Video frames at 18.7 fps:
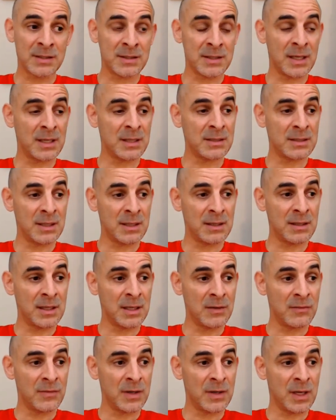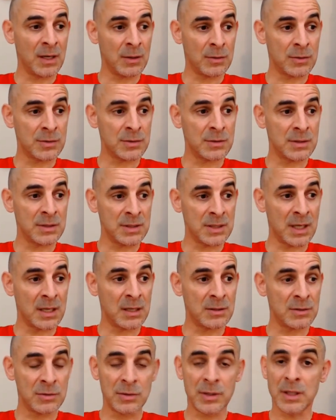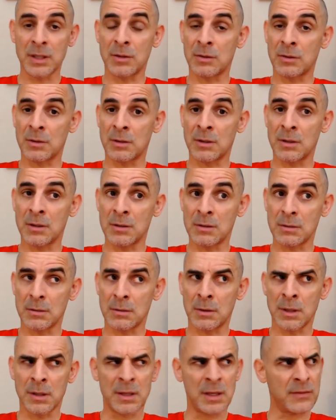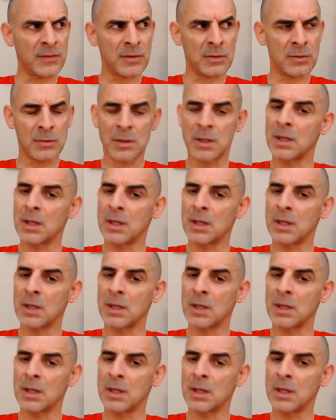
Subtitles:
that in the evening I also decided to record, on the afternoon,